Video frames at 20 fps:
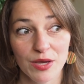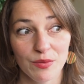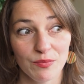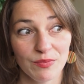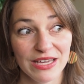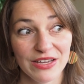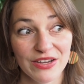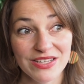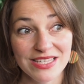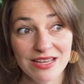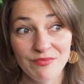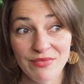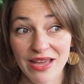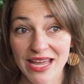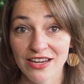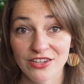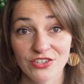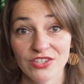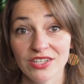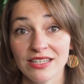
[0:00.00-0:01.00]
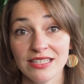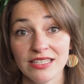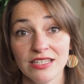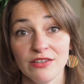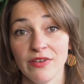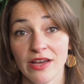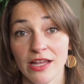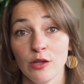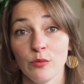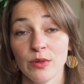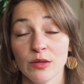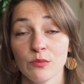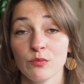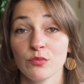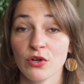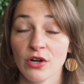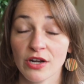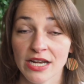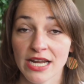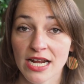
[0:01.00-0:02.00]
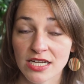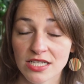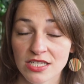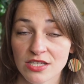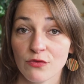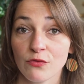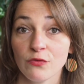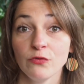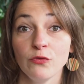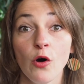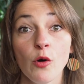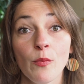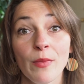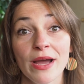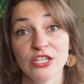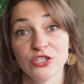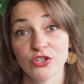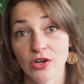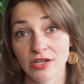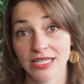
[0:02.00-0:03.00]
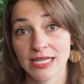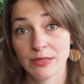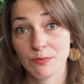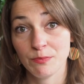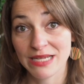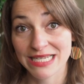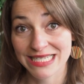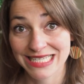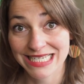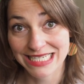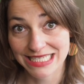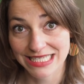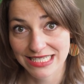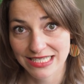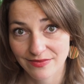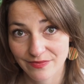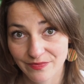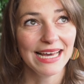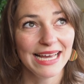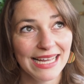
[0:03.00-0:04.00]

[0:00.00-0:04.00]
because I'm actually developing products for my chocolate business.